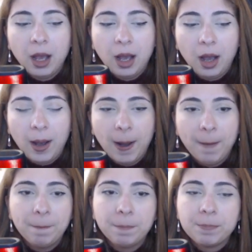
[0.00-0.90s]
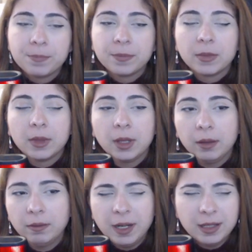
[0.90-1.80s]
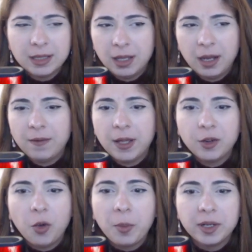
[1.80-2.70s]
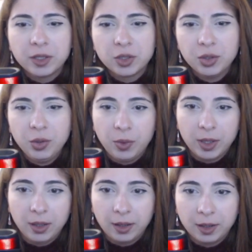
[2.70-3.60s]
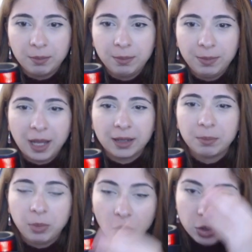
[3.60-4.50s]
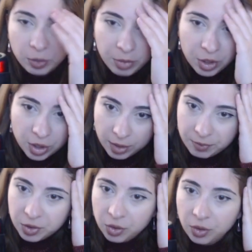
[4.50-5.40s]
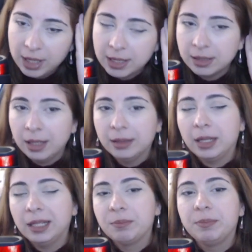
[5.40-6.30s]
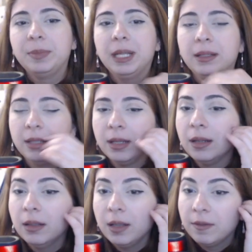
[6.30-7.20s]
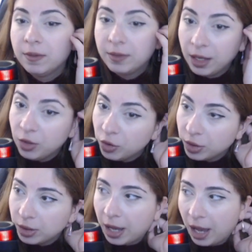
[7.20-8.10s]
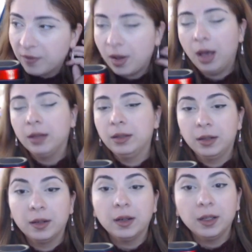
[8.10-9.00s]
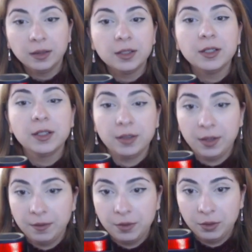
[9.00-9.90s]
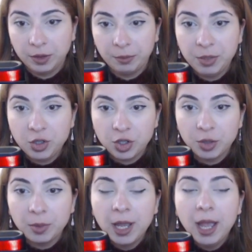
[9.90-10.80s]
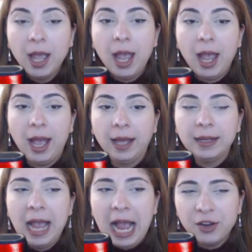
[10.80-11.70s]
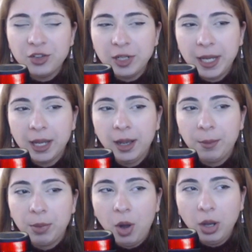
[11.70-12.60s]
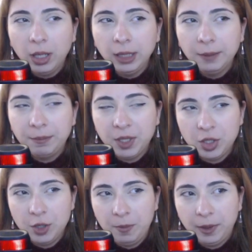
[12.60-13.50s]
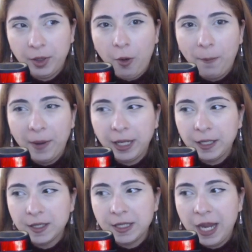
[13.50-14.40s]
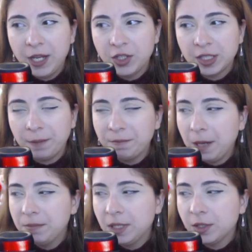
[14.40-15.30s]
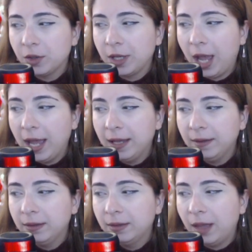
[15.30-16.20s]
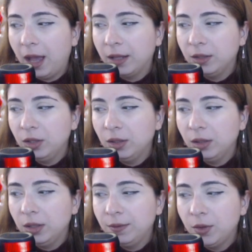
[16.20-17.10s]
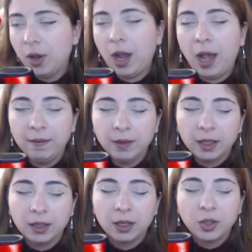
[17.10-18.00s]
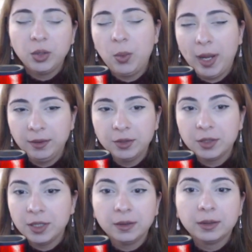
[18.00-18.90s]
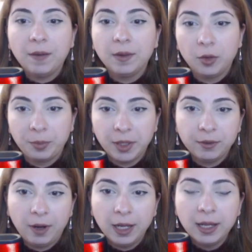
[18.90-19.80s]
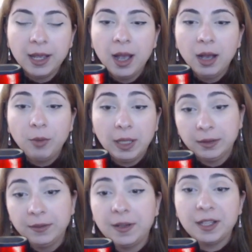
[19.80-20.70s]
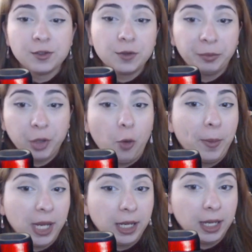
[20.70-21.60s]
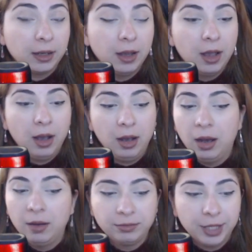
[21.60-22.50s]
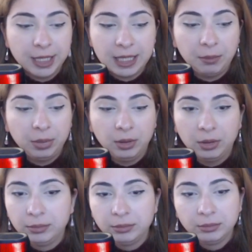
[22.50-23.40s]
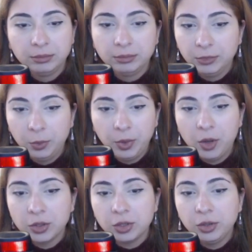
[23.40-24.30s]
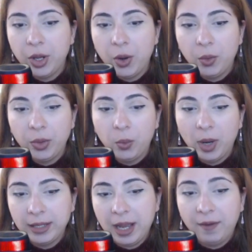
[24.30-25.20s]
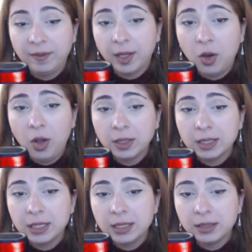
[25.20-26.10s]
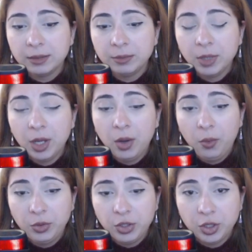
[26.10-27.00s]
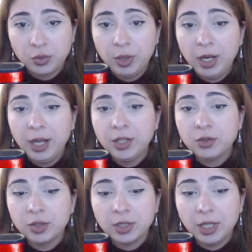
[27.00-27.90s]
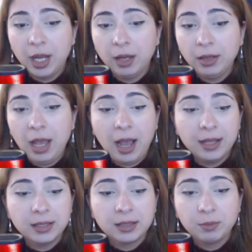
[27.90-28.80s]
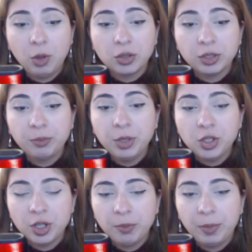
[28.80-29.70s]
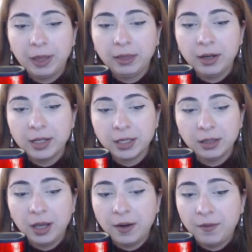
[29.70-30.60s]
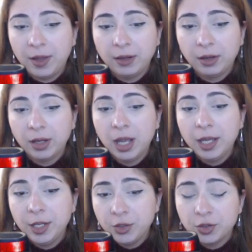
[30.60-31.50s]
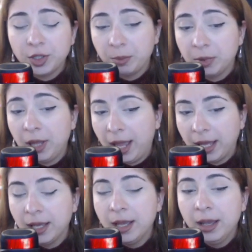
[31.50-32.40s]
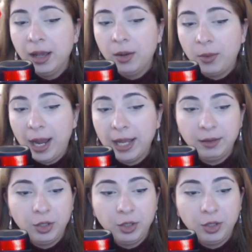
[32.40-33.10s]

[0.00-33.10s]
Um, there is a lot of other openings too, where like a black blocks the bishop, so it's not that big deal if then you have other alternative for the bishop and actually blocking the bishop at the opening stage sometimes it's okay than if you have like a good way to still develop it right well defense from the opening uh, for example we also know the white have the Colle system which is really interesting yeah it blocks the bishop but there is a lot of other interesting play right?